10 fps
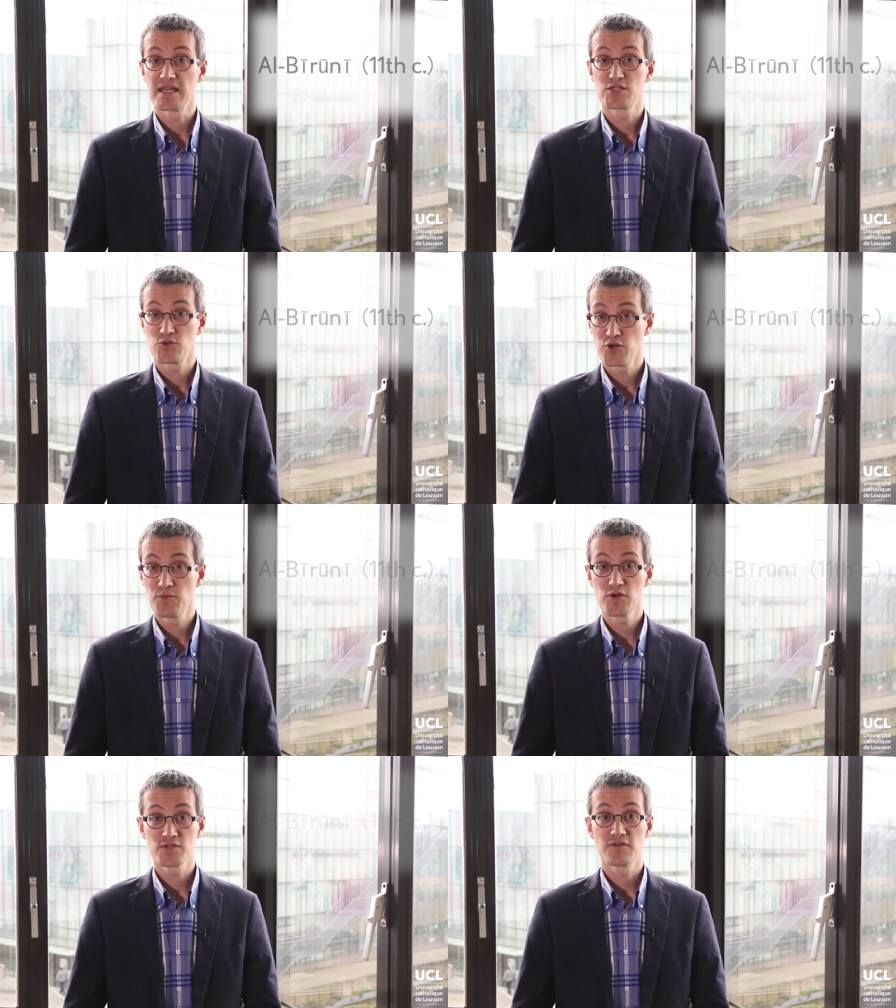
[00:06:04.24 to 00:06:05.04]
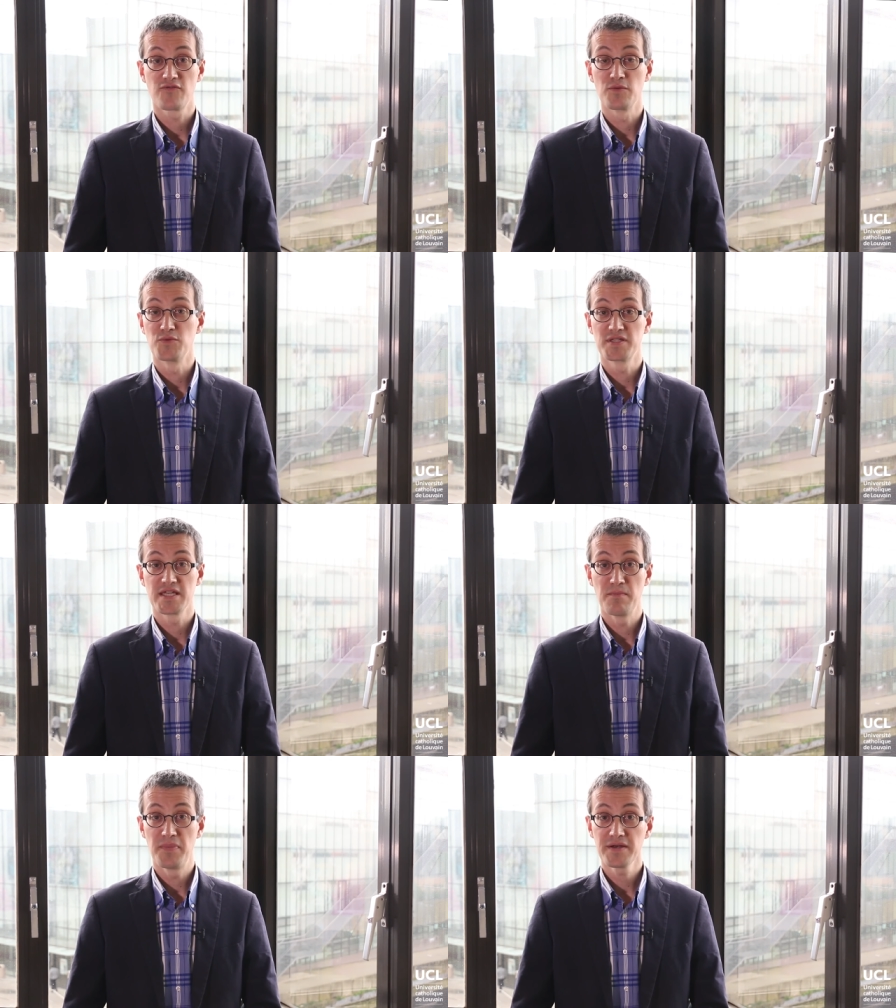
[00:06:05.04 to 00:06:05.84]
and astronomers from the
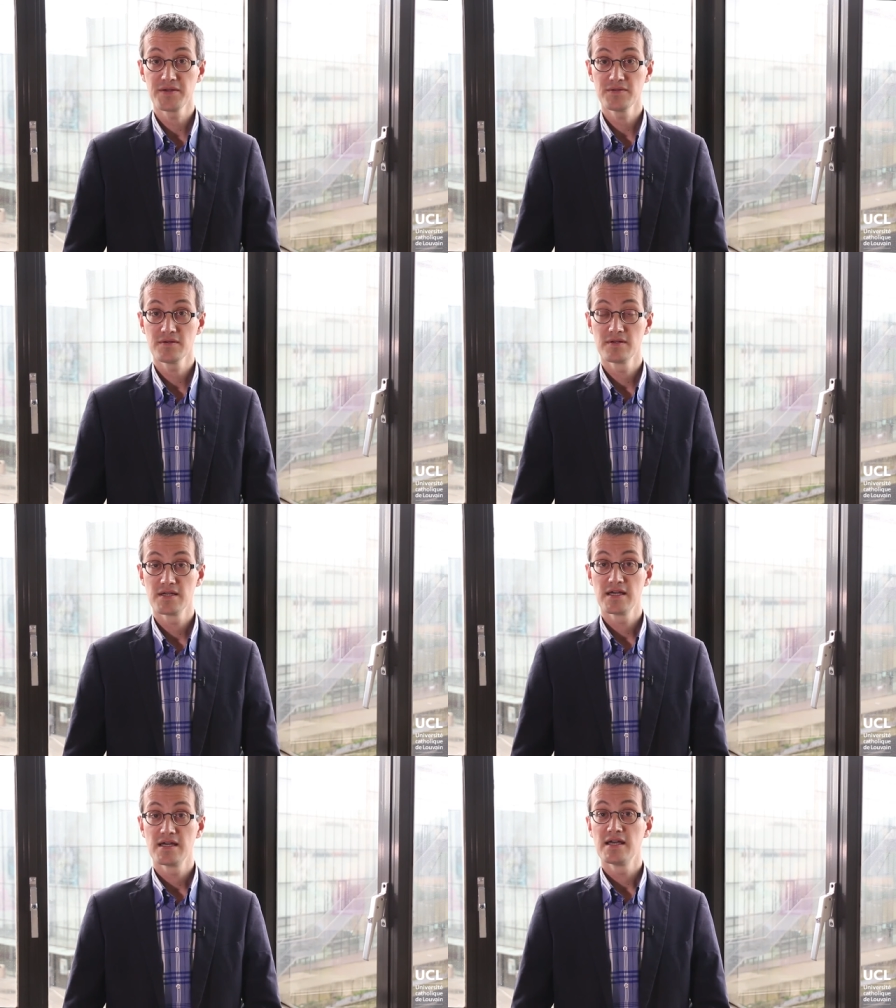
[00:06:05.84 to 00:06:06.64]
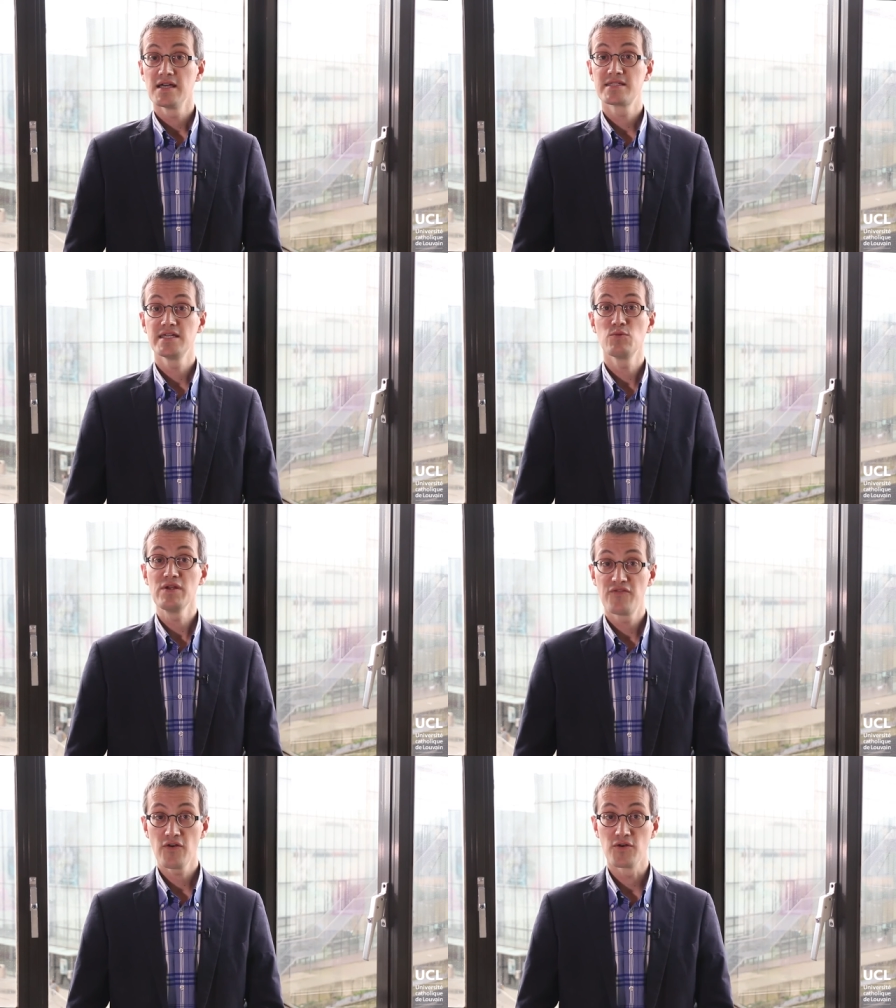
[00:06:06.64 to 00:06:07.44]
same period, still
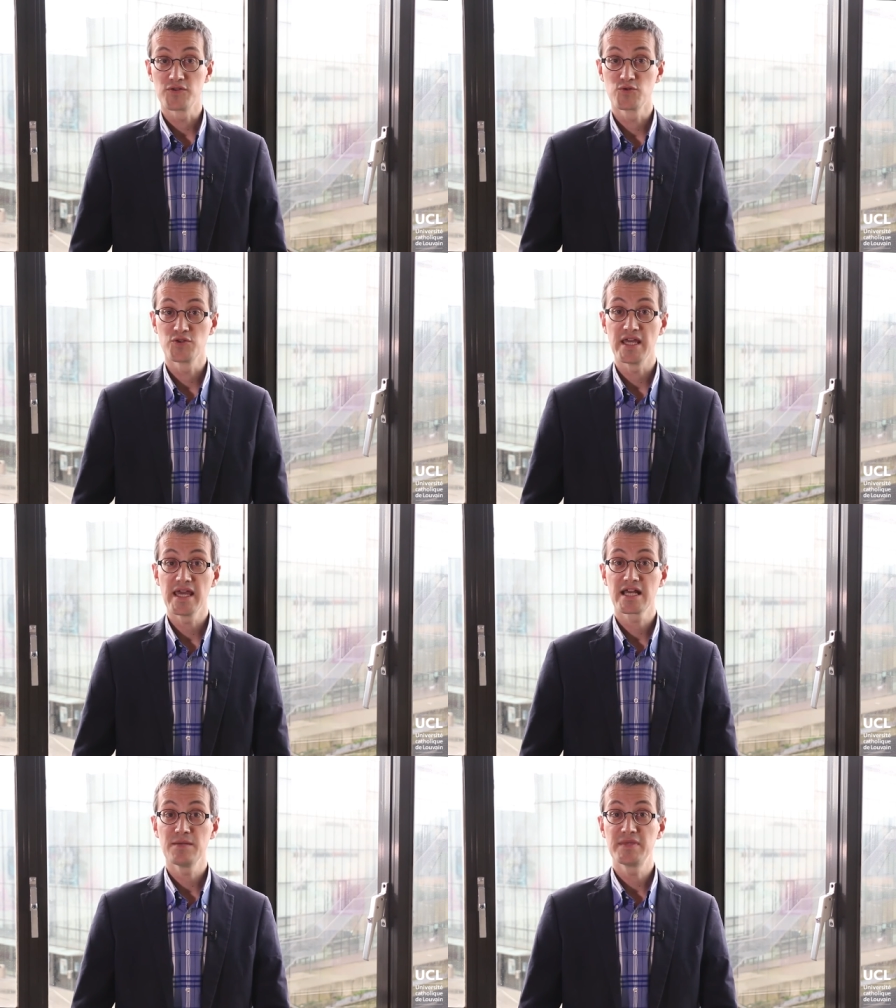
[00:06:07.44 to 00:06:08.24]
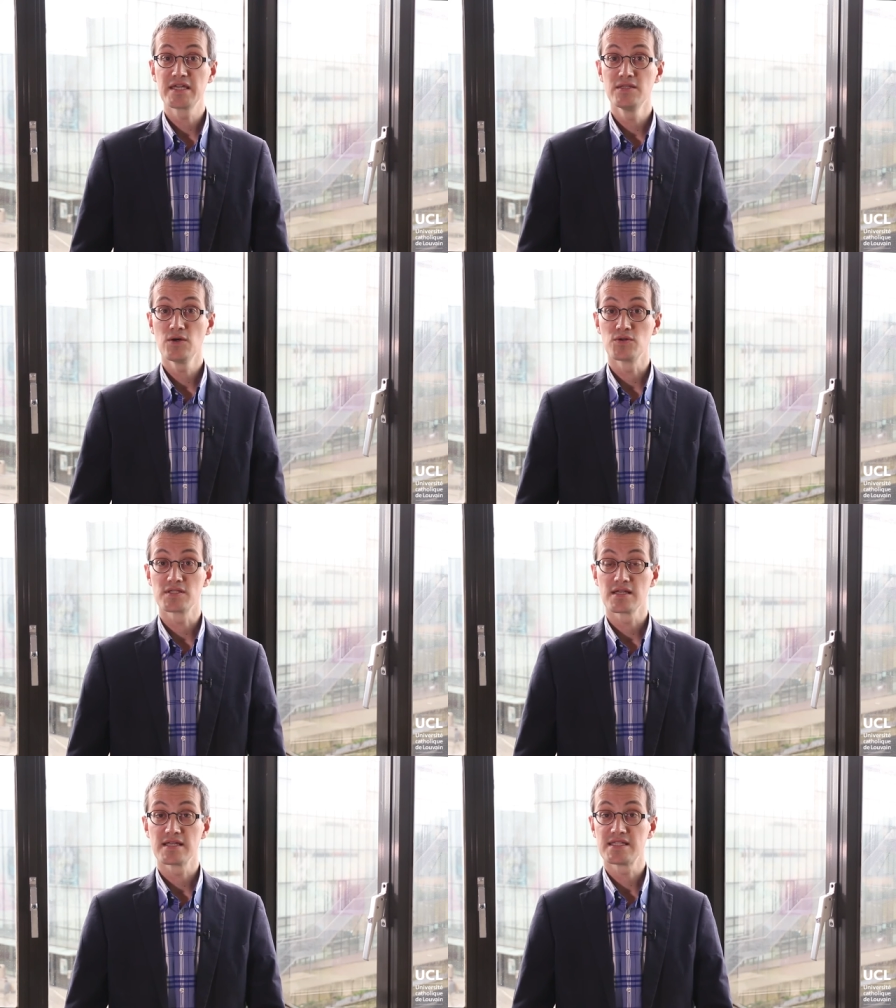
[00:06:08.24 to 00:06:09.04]
refer to the ecliptic
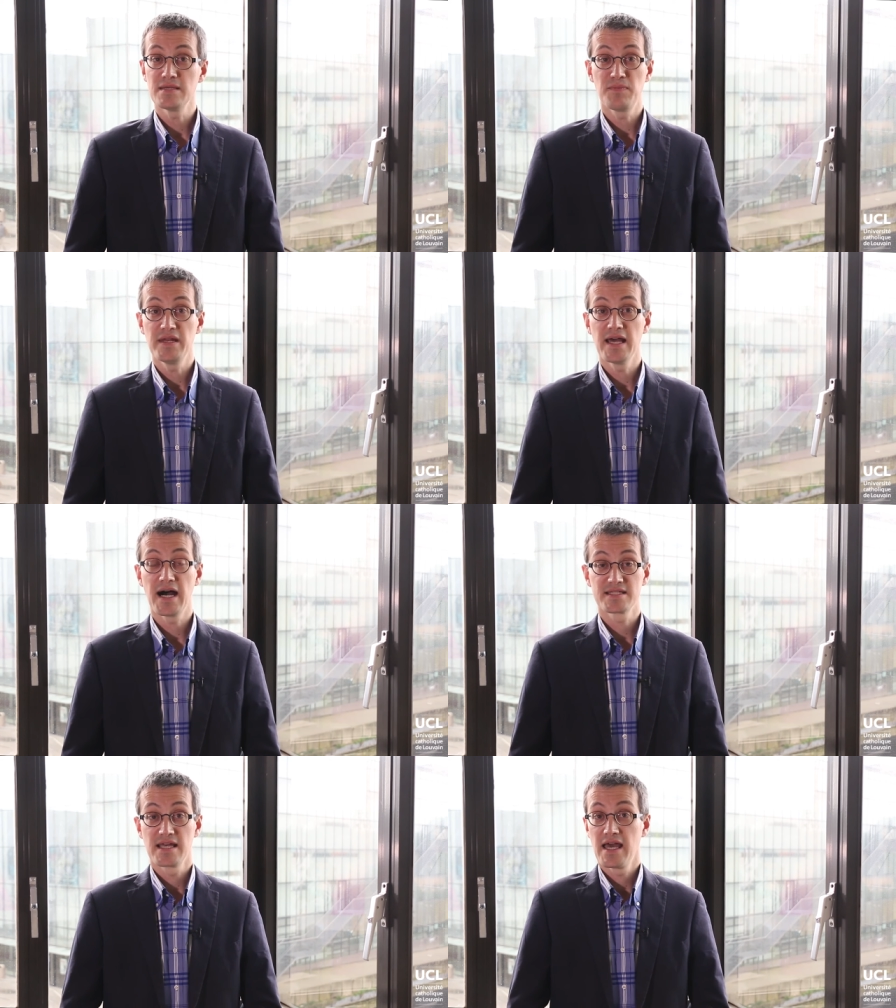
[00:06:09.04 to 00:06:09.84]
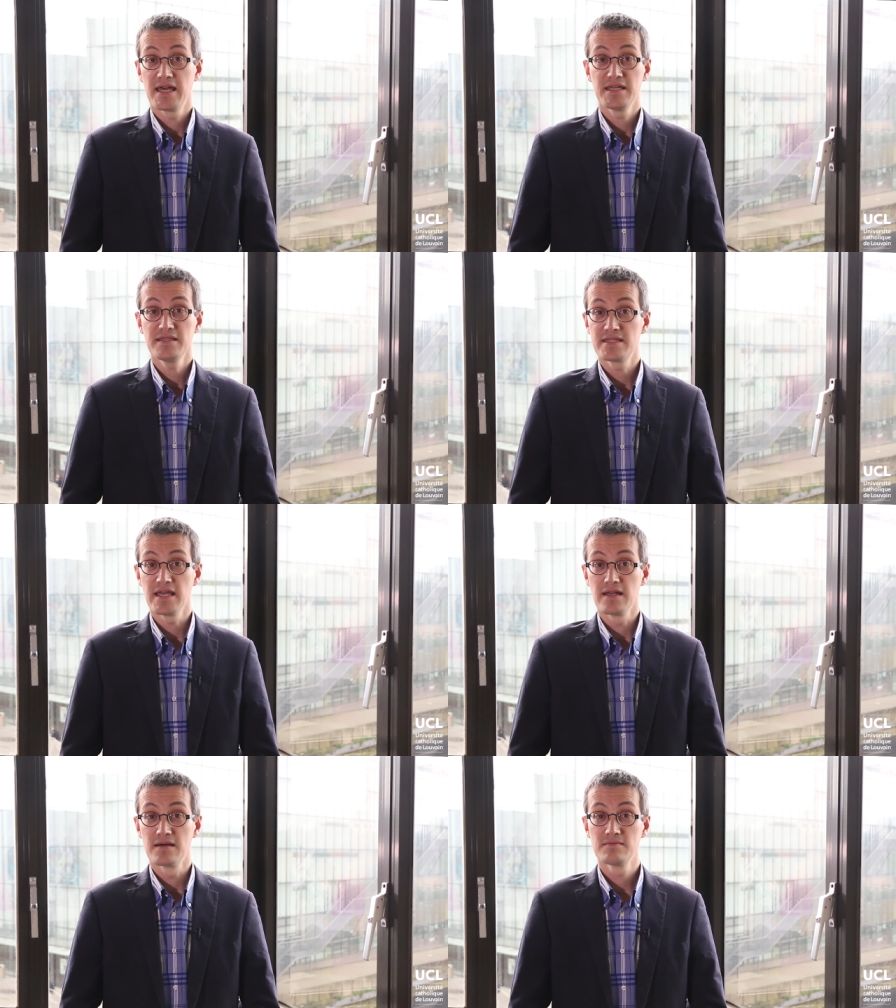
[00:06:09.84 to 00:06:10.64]
nodes simply as head and
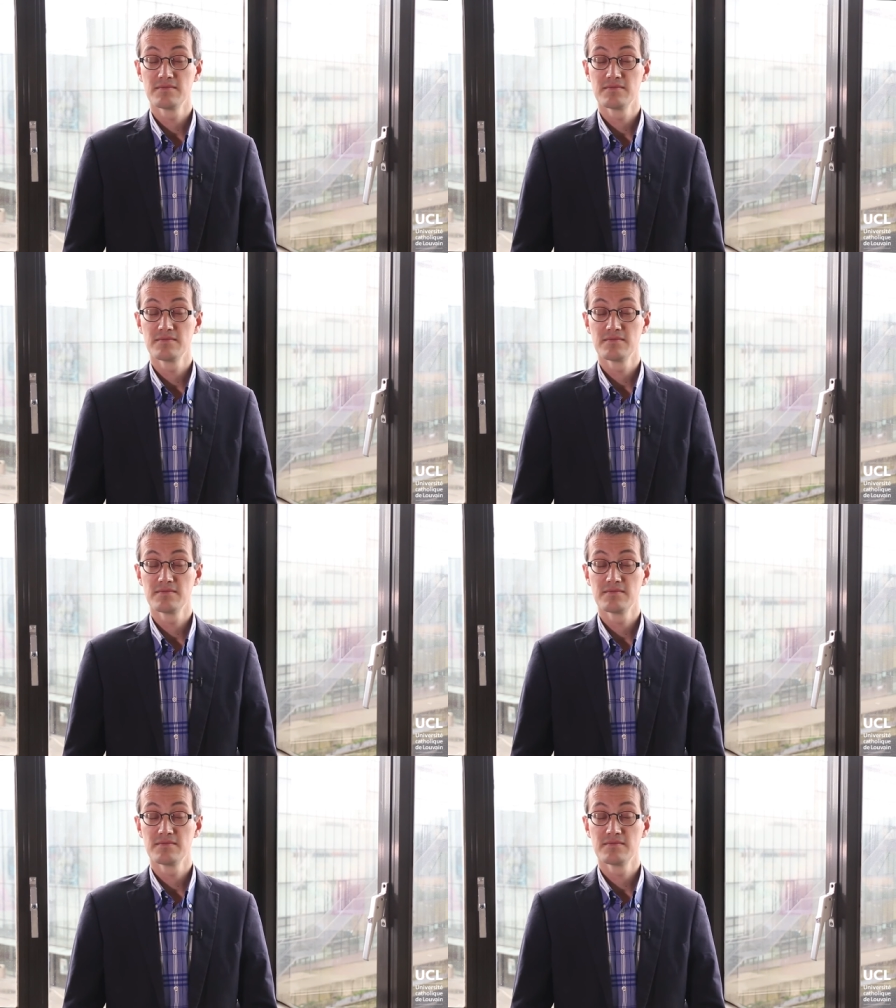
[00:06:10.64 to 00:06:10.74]
tail.